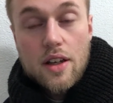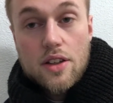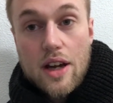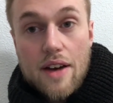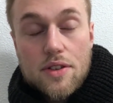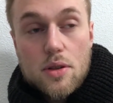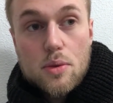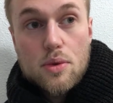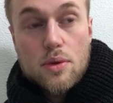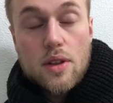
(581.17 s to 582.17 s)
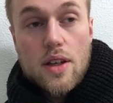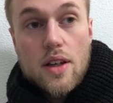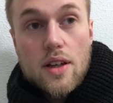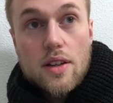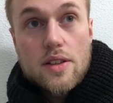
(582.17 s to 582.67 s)
And you have to
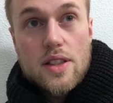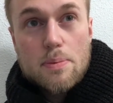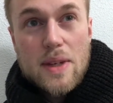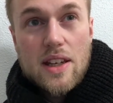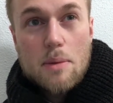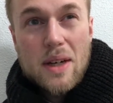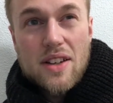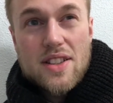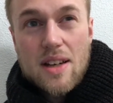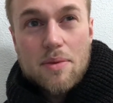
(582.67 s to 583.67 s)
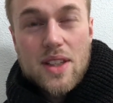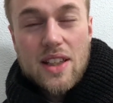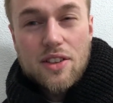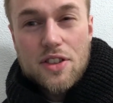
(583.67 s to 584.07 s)
speak about something